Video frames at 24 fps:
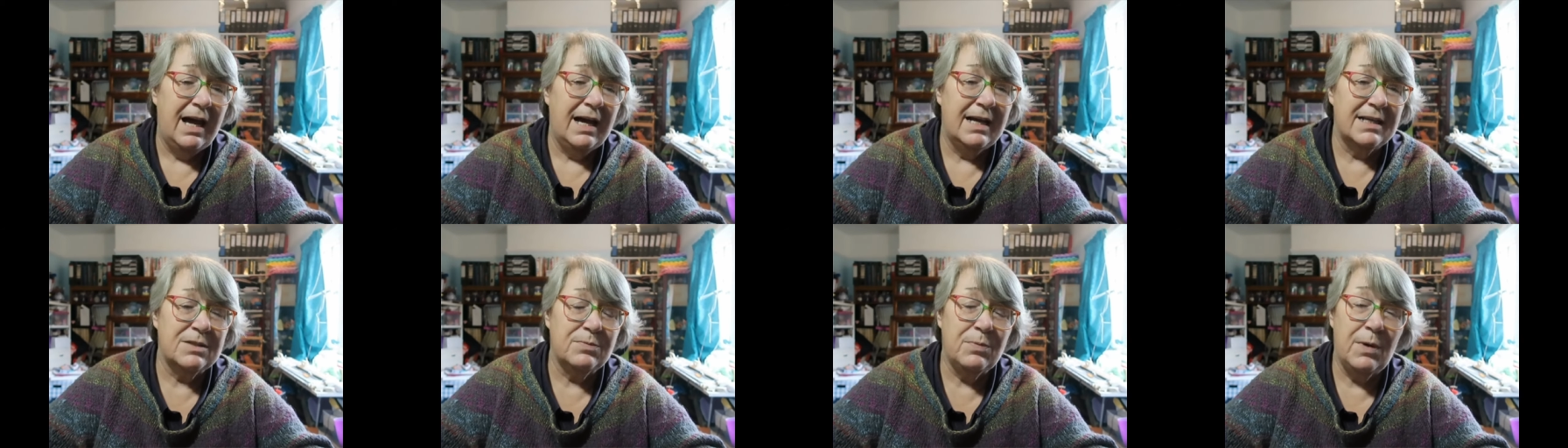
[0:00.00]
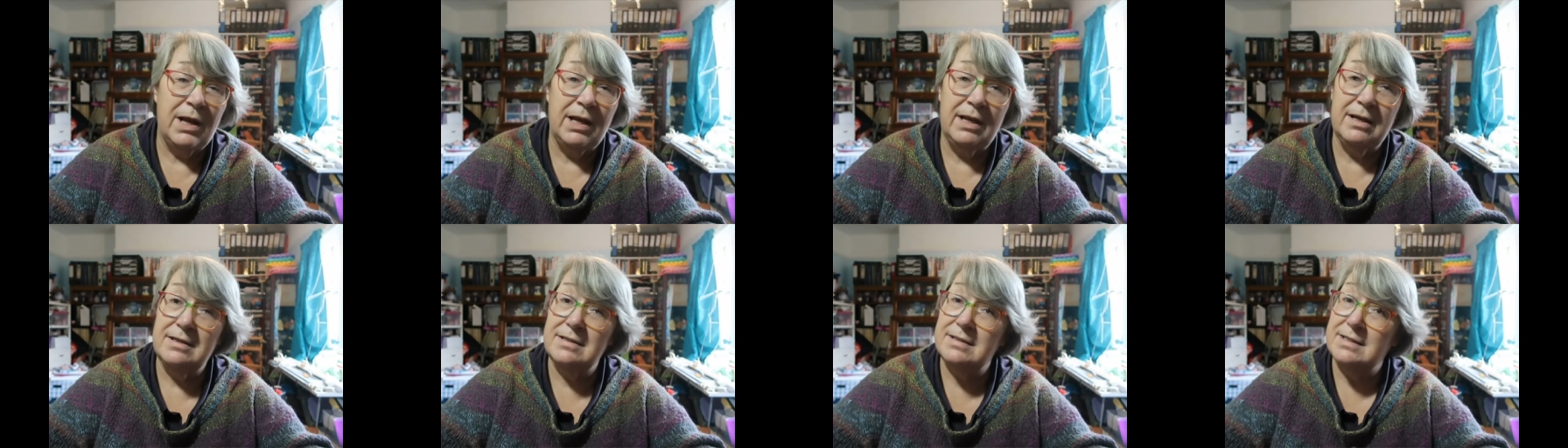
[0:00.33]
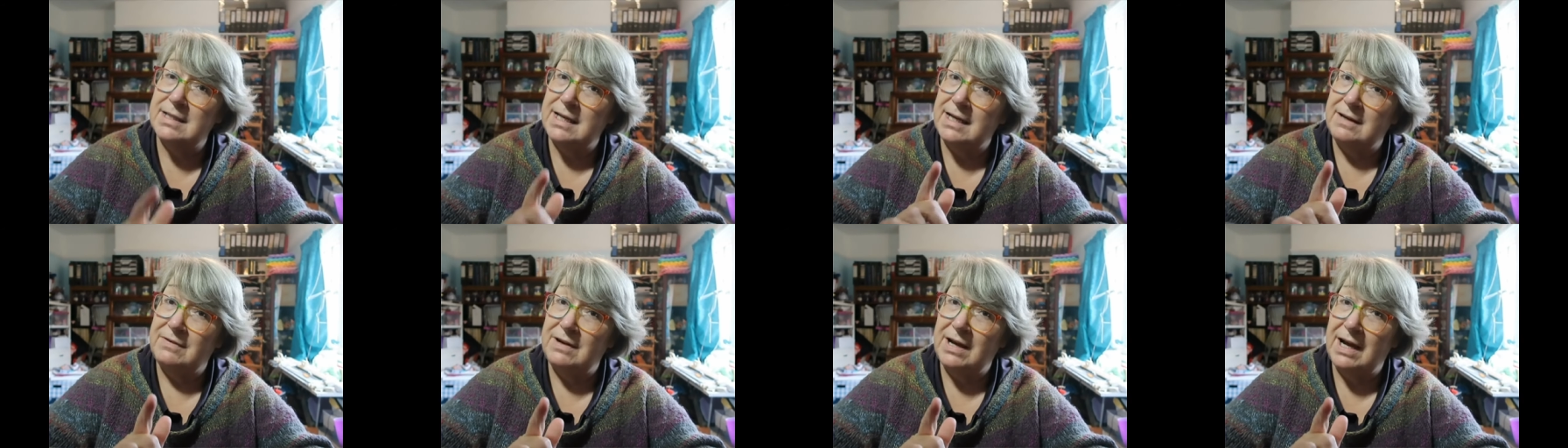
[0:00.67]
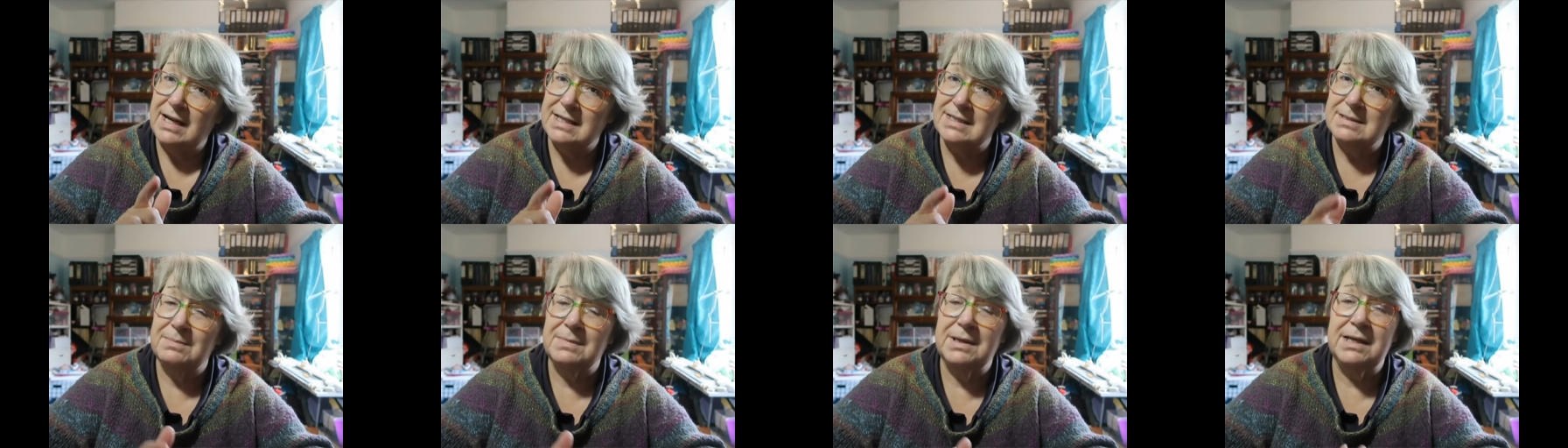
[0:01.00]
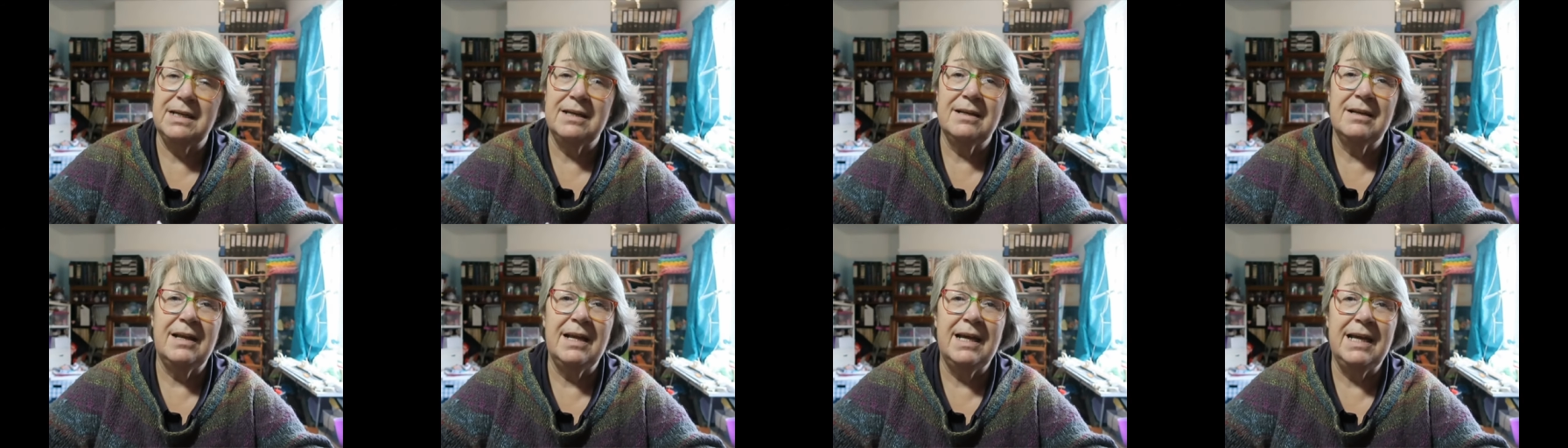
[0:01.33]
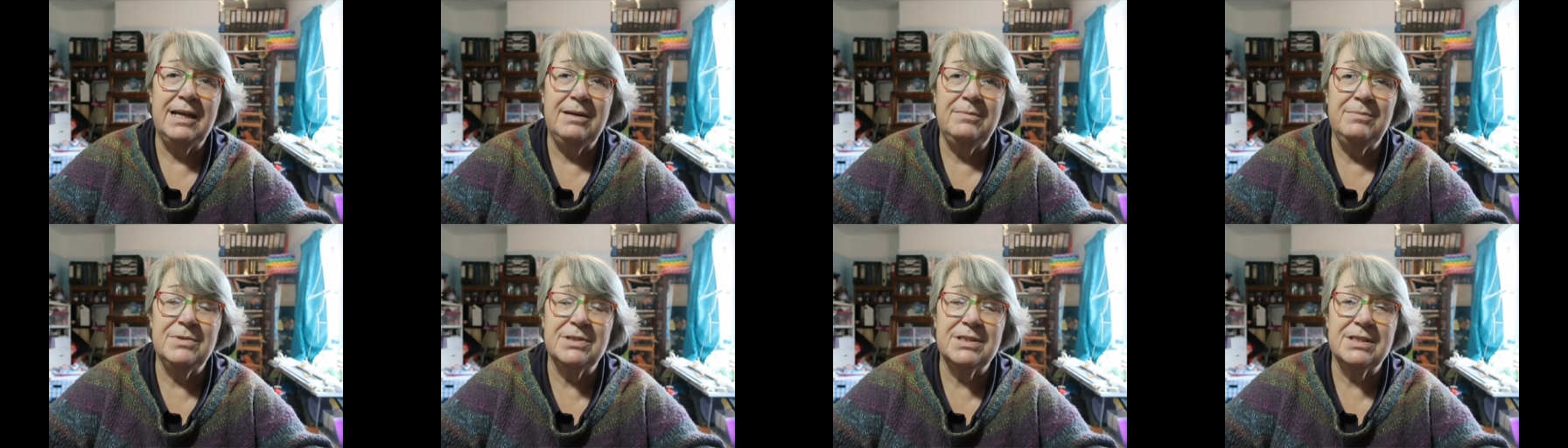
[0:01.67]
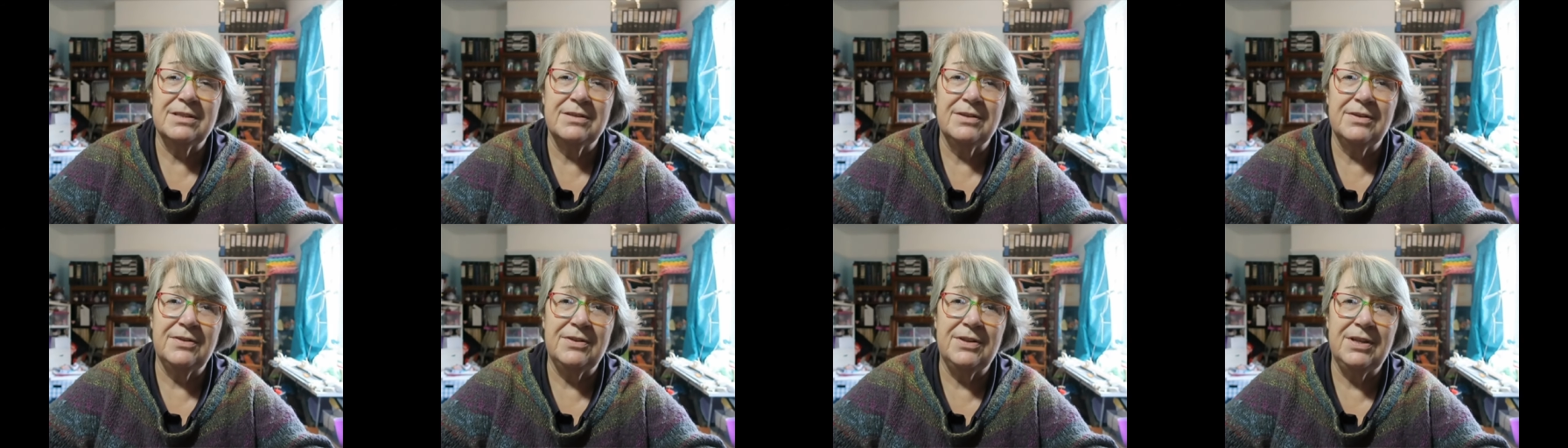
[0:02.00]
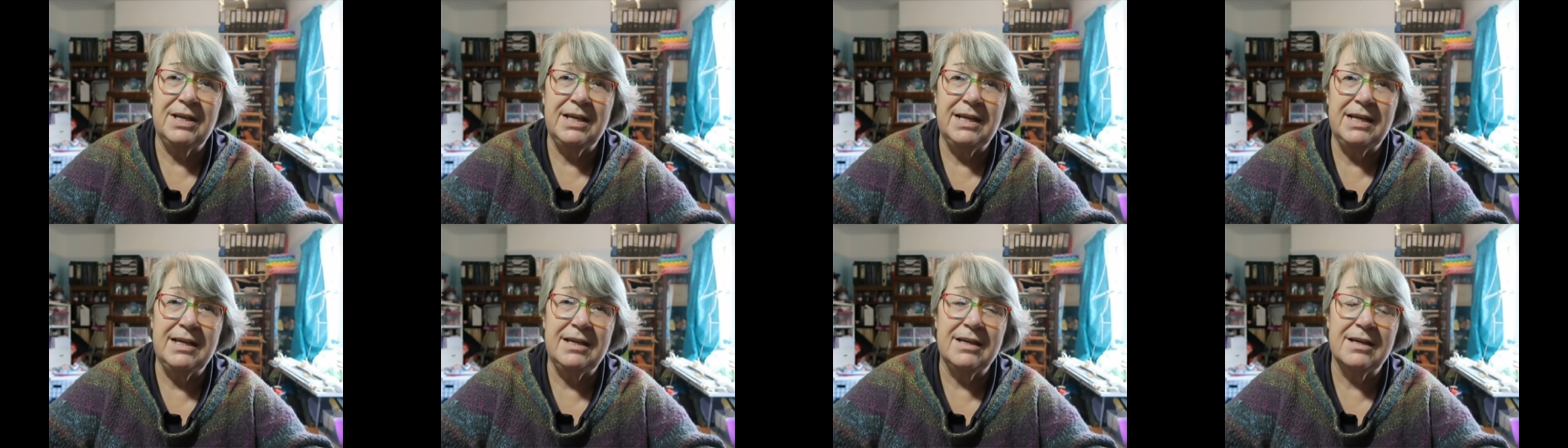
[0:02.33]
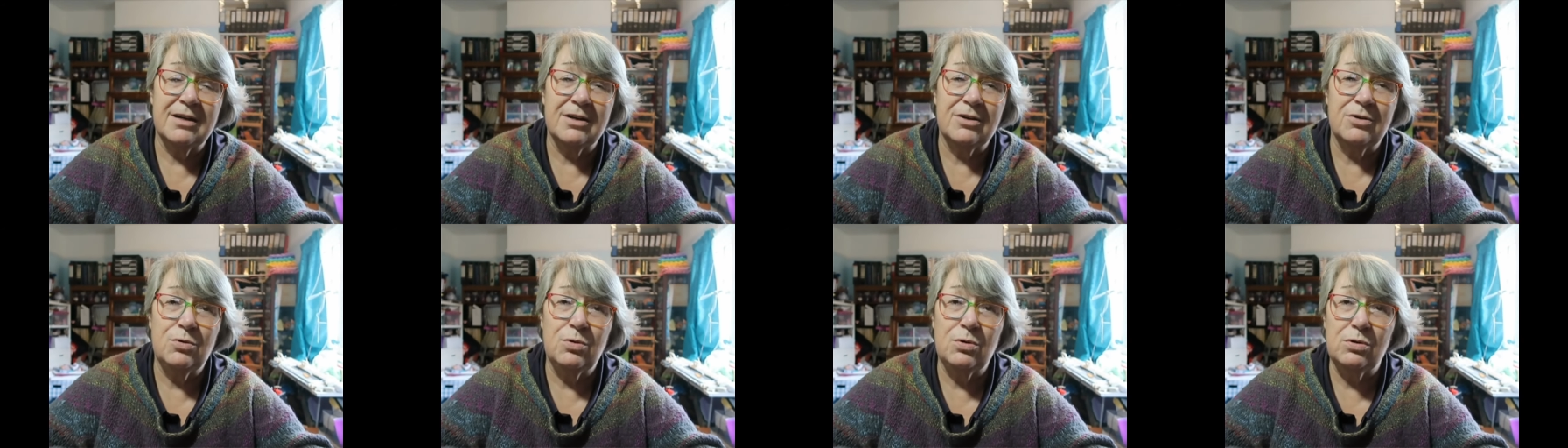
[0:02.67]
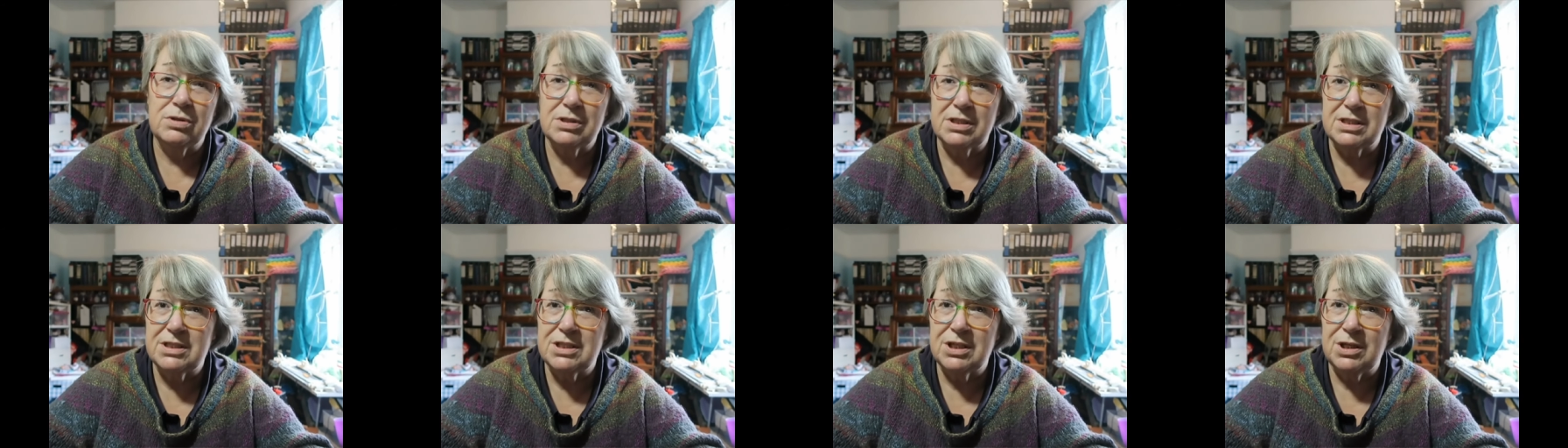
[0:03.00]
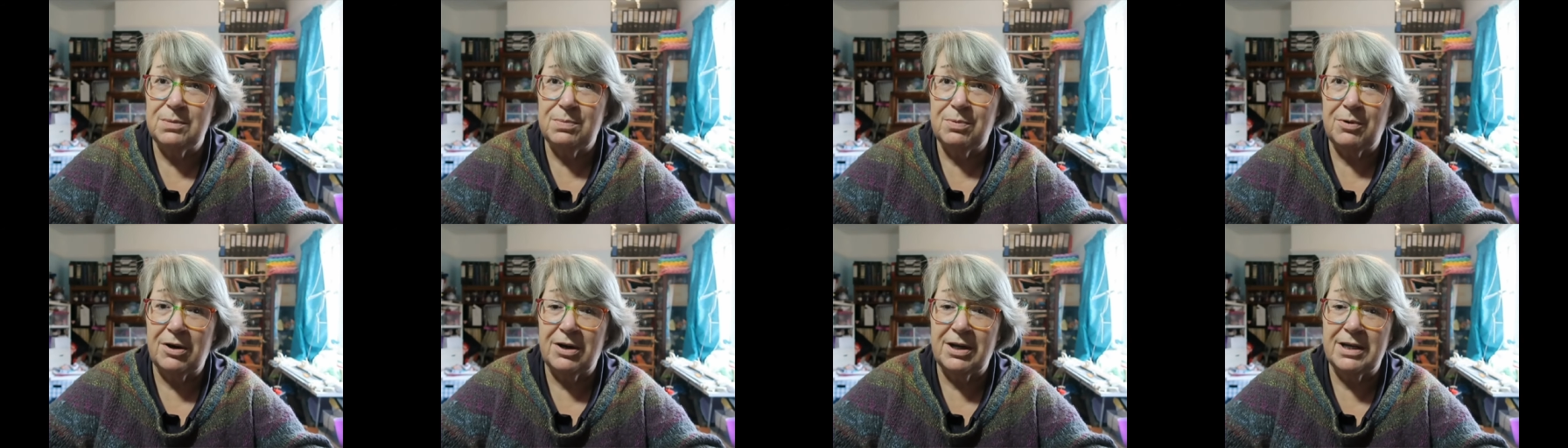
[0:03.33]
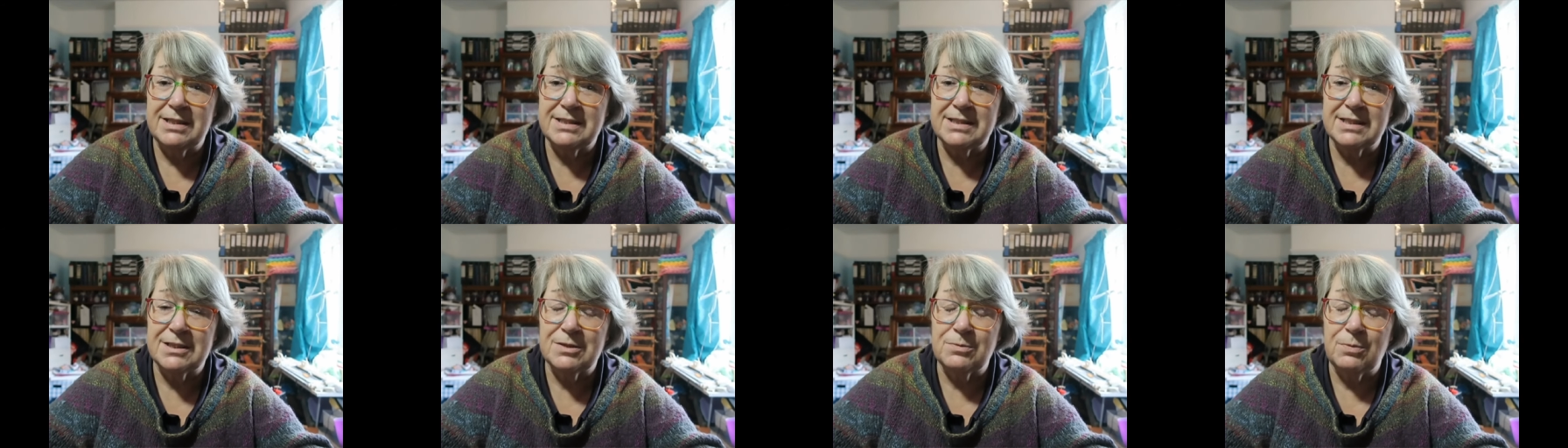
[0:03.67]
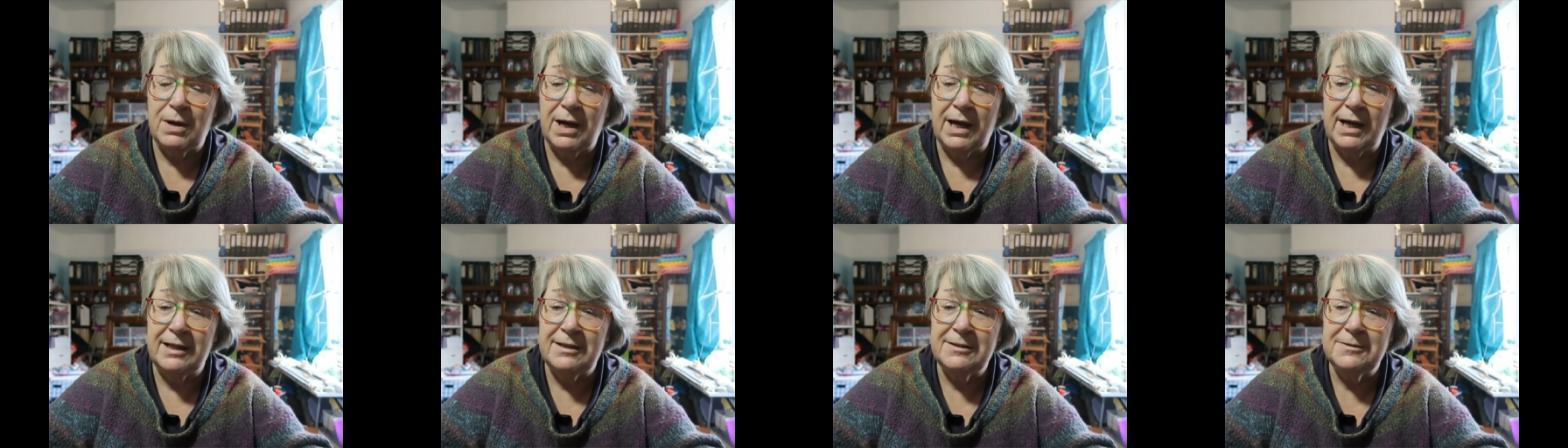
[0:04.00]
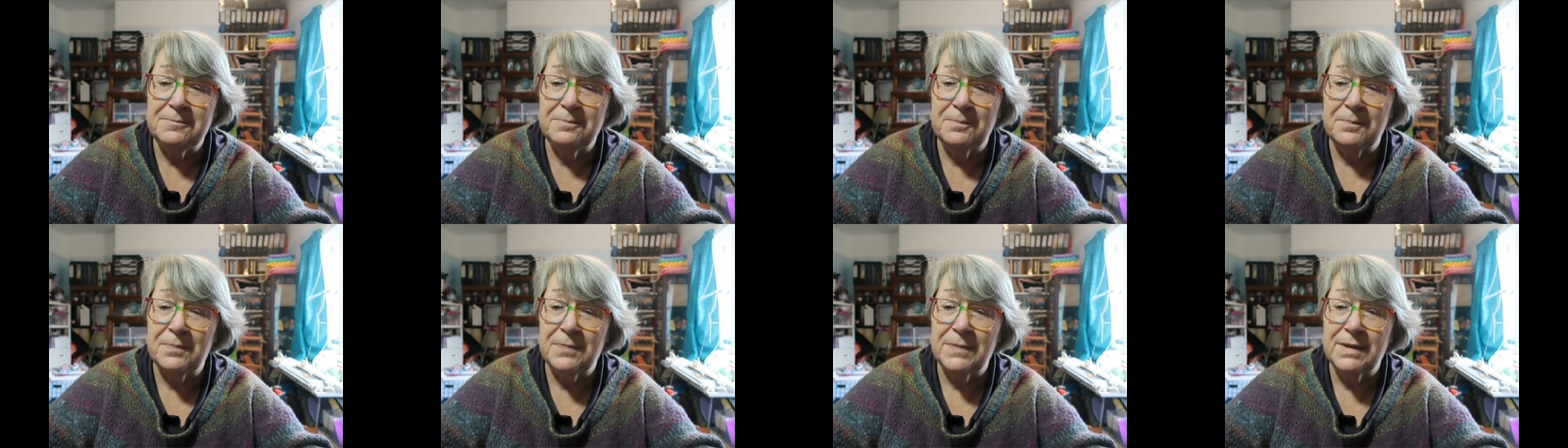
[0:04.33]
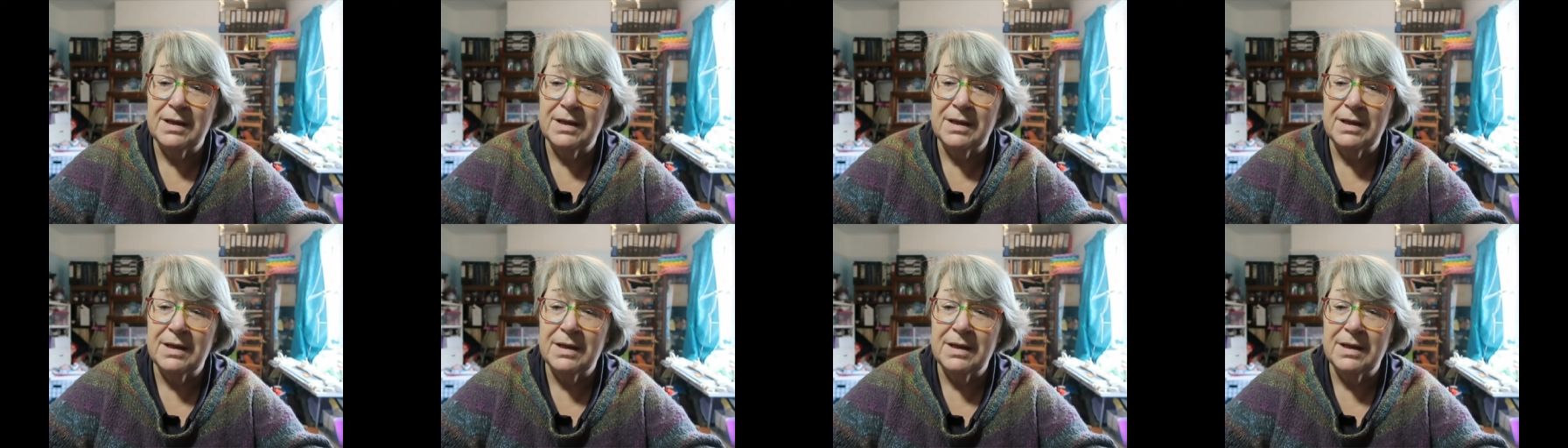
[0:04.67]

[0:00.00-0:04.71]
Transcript: as well as, if it hasn't been claimed, the quarter two prize as well.